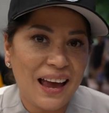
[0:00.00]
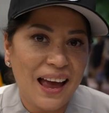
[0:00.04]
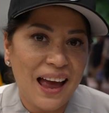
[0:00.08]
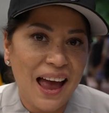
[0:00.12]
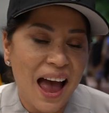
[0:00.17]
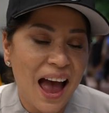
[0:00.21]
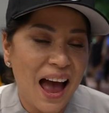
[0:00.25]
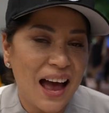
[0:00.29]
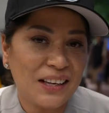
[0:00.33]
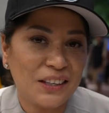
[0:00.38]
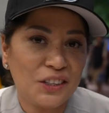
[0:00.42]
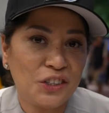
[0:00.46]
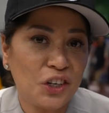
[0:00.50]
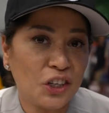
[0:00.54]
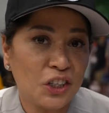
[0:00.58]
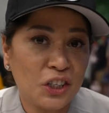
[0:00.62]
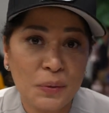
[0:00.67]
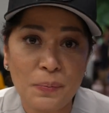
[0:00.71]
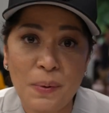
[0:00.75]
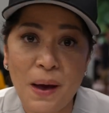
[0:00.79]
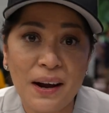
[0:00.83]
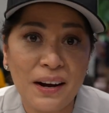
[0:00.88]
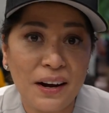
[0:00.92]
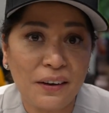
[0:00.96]
has just
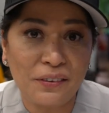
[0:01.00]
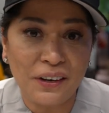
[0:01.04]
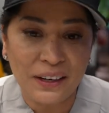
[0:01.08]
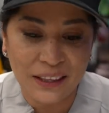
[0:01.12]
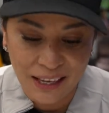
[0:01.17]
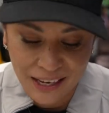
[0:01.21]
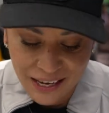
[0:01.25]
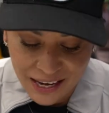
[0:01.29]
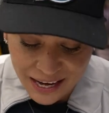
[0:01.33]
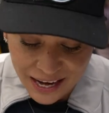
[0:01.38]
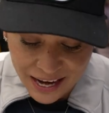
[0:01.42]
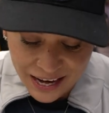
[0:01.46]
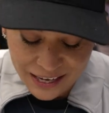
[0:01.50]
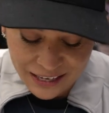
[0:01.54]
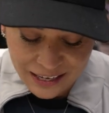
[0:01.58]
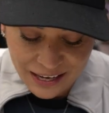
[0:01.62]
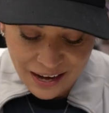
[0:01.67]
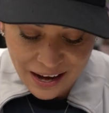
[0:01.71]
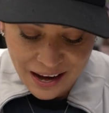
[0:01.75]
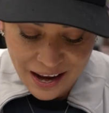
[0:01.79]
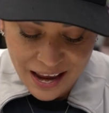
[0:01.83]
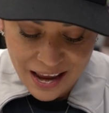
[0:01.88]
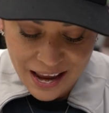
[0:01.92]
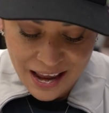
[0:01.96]
about everything in it.
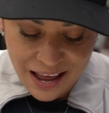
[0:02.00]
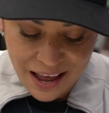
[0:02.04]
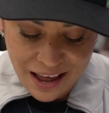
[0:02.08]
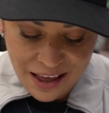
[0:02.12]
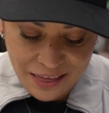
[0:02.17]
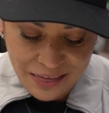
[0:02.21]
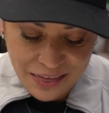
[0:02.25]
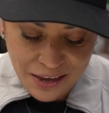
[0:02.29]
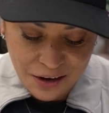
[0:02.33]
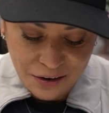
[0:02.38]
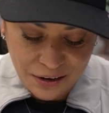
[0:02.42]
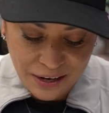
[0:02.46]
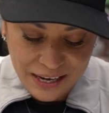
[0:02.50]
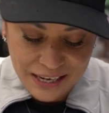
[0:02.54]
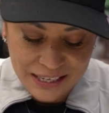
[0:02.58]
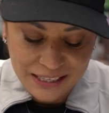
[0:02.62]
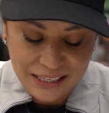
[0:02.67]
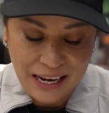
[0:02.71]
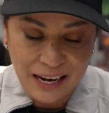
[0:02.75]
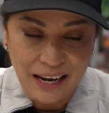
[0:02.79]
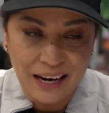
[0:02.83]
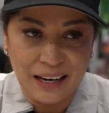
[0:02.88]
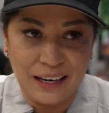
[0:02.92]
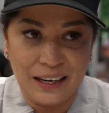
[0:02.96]
There is
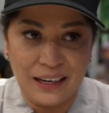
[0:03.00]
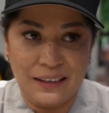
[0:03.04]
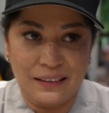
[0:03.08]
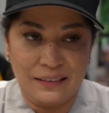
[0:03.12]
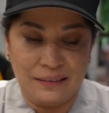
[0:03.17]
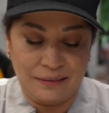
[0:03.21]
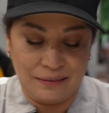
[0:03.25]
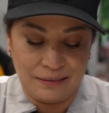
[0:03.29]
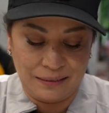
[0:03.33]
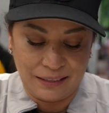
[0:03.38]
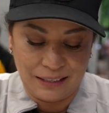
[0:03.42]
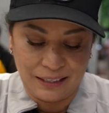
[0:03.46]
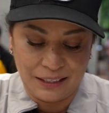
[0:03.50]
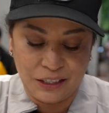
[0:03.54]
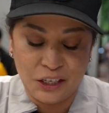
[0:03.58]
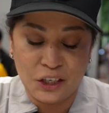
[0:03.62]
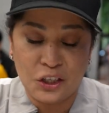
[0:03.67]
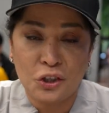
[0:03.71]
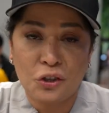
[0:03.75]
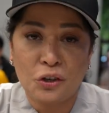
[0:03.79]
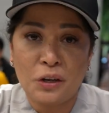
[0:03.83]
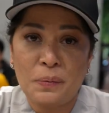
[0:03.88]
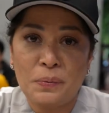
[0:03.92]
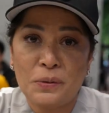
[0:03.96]
a
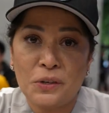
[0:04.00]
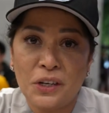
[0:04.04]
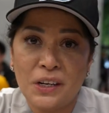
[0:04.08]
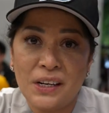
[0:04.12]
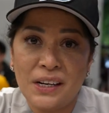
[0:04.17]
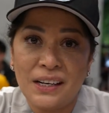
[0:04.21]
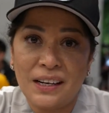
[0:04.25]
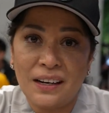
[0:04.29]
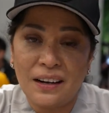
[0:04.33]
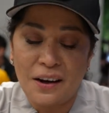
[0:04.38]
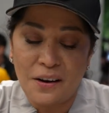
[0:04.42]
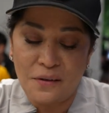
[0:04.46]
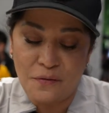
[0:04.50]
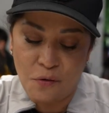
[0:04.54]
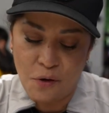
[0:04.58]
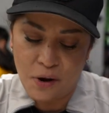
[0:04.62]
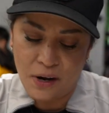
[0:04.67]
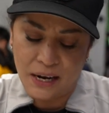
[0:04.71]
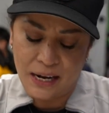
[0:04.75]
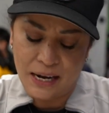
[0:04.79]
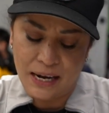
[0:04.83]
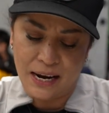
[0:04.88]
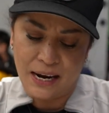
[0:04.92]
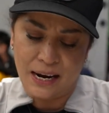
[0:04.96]
description of what
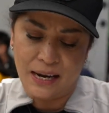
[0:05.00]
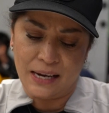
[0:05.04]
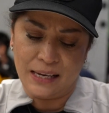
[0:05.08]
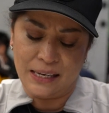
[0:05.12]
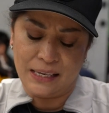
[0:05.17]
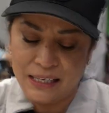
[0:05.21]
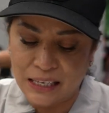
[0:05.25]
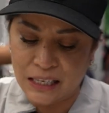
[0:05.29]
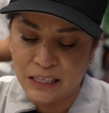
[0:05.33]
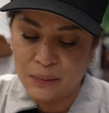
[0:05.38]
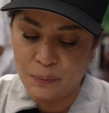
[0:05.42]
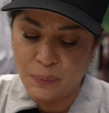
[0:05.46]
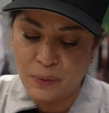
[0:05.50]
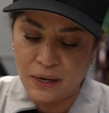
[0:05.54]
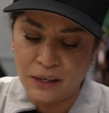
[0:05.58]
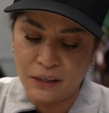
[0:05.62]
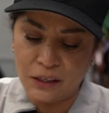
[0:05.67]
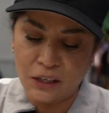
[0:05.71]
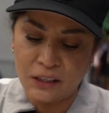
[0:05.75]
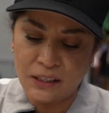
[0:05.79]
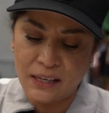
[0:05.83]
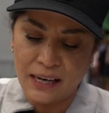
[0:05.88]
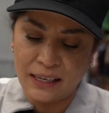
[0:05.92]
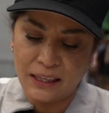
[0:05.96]
it is, but it
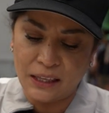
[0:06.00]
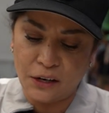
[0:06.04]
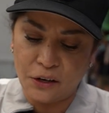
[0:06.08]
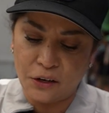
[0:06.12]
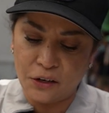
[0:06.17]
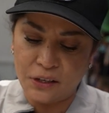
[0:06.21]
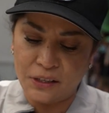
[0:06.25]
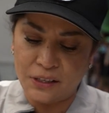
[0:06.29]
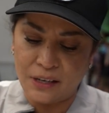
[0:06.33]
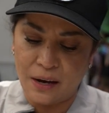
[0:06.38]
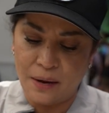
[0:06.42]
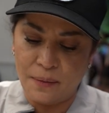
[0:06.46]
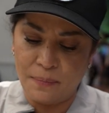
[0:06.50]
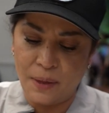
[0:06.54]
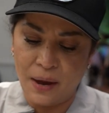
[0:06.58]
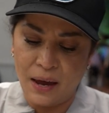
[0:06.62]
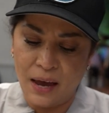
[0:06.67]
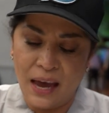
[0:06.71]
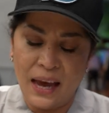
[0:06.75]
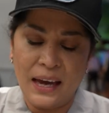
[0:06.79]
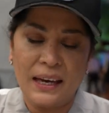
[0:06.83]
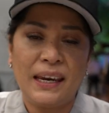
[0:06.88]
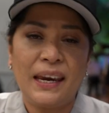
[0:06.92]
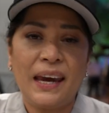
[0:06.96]
looks like there's some
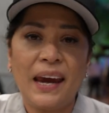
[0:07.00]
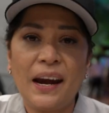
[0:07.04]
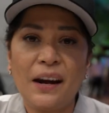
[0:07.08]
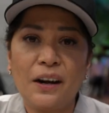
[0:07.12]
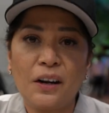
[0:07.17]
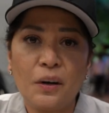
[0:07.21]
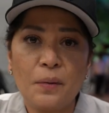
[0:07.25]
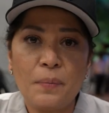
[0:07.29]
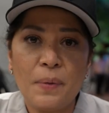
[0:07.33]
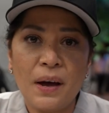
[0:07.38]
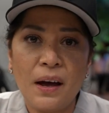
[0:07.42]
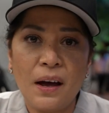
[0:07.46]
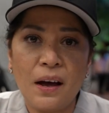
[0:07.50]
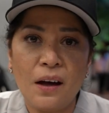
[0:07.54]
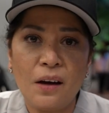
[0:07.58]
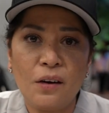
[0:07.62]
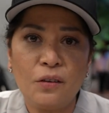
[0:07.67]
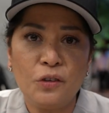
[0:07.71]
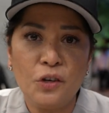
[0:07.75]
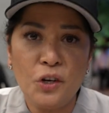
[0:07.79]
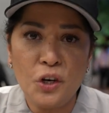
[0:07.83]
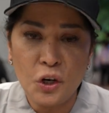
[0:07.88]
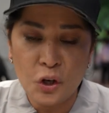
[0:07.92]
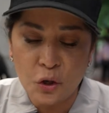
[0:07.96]
caramel,
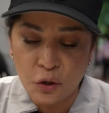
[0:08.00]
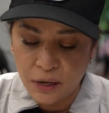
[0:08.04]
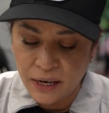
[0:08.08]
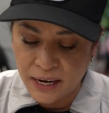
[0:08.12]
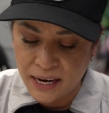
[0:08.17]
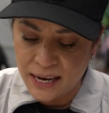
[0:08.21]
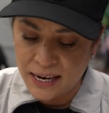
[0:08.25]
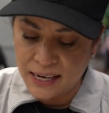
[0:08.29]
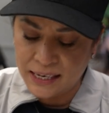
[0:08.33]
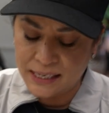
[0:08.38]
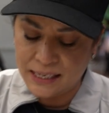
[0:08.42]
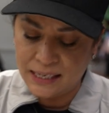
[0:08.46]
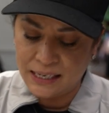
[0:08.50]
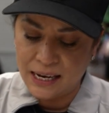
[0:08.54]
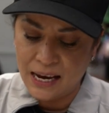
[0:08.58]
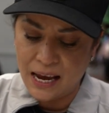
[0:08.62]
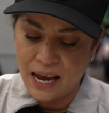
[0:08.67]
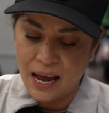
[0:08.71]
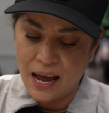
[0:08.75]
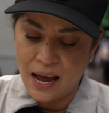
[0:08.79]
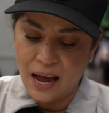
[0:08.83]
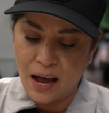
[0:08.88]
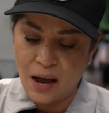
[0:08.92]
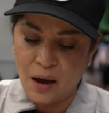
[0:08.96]
nougat,
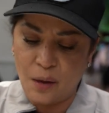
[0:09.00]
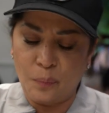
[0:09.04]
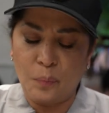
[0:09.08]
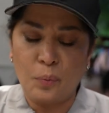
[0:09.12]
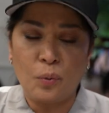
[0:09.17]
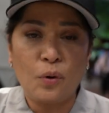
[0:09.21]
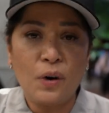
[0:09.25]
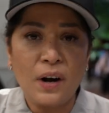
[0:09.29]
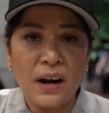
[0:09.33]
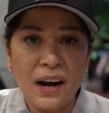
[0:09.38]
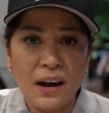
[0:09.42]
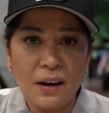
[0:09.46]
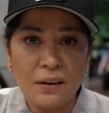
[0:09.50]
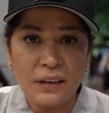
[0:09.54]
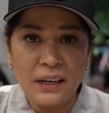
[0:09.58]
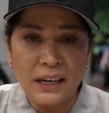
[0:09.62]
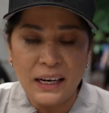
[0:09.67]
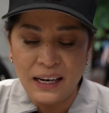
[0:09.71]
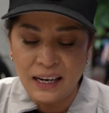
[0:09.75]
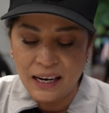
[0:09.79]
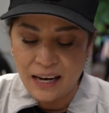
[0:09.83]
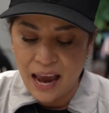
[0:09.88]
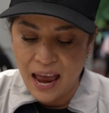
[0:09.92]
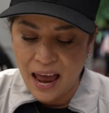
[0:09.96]
a
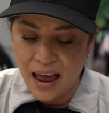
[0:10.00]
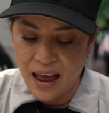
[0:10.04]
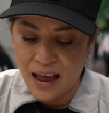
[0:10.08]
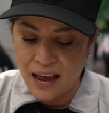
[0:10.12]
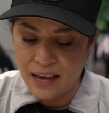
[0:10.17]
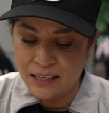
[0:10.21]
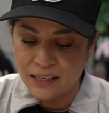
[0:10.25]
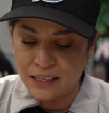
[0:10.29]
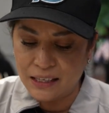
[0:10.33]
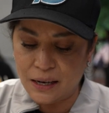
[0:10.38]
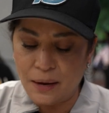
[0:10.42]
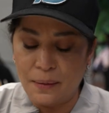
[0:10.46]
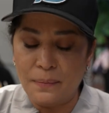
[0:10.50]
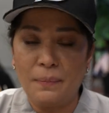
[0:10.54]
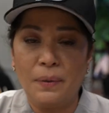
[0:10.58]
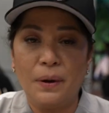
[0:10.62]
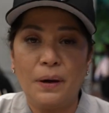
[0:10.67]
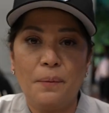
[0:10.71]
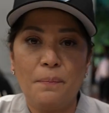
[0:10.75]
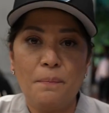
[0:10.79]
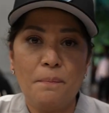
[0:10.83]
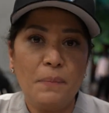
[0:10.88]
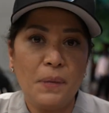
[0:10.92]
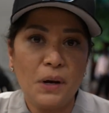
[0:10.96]
brownie, and some
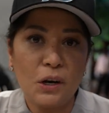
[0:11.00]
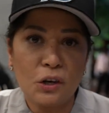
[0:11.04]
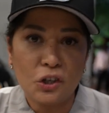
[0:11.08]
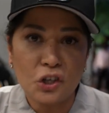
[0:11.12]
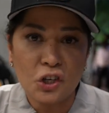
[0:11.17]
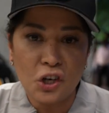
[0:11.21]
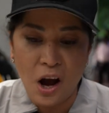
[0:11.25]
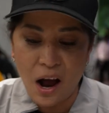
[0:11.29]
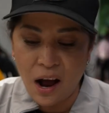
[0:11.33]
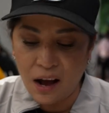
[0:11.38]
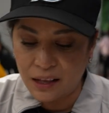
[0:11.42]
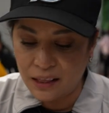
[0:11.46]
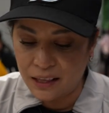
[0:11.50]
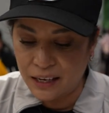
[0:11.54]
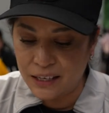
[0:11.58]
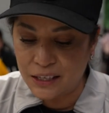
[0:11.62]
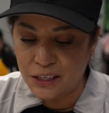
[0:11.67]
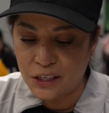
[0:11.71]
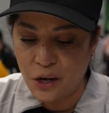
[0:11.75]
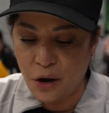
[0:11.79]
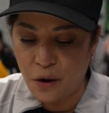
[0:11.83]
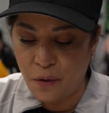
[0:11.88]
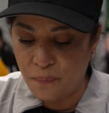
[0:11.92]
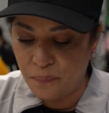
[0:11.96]
milk chocolate.
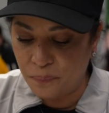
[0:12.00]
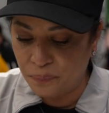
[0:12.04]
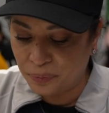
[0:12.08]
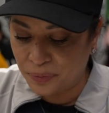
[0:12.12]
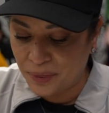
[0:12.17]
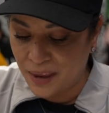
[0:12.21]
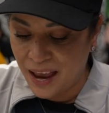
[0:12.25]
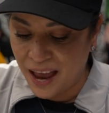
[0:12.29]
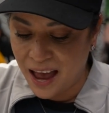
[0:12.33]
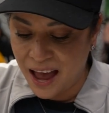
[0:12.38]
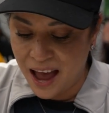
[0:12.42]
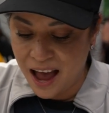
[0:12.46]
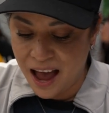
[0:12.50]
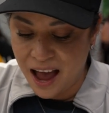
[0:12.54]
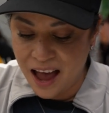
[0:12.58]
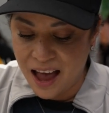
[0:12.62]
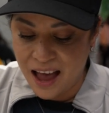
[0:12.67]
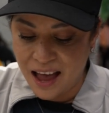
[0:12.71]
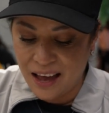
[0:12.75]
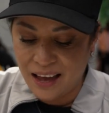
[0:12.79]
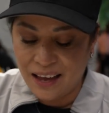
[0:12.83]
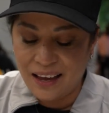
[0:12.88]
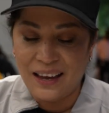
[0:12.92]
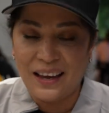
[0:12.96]
So
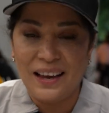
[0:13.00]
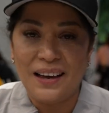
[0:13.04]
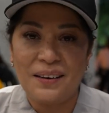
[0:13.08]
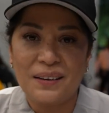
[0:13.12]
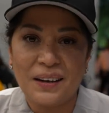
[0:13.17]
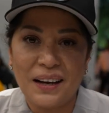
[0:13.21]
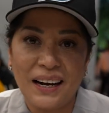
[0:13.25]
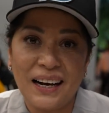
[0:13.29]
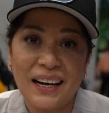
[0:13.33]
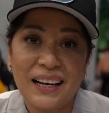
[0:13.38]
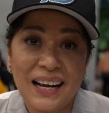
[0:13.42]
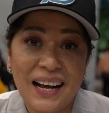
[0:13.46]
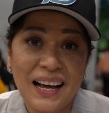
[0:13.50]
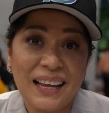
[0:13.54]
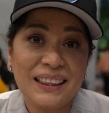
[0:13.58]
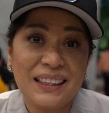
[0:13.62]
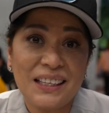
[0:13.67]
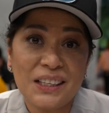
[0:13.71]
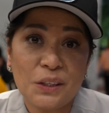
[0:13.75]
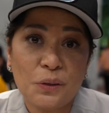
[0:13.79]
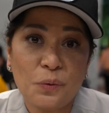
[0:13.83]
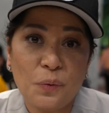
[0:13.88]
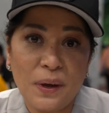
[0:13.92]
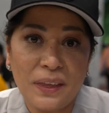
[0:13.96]
I'm gonna cut
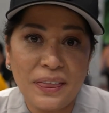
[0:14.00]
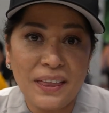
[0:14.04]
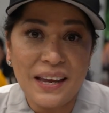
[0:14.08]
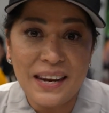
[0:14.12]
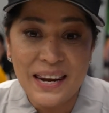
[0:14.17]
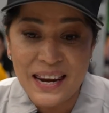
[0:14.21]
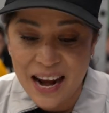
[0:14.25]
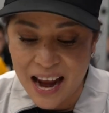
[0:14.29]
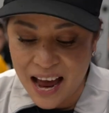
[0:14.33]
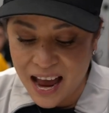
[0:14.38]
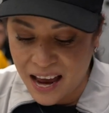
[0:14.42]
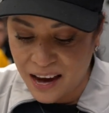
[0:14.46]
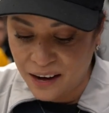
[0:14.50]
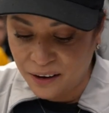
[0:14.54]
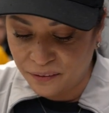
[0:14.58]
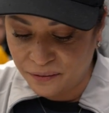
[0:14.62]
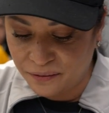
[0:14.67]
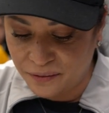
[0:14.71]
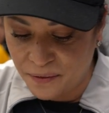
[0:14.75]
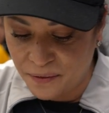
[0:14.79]
this with a knife.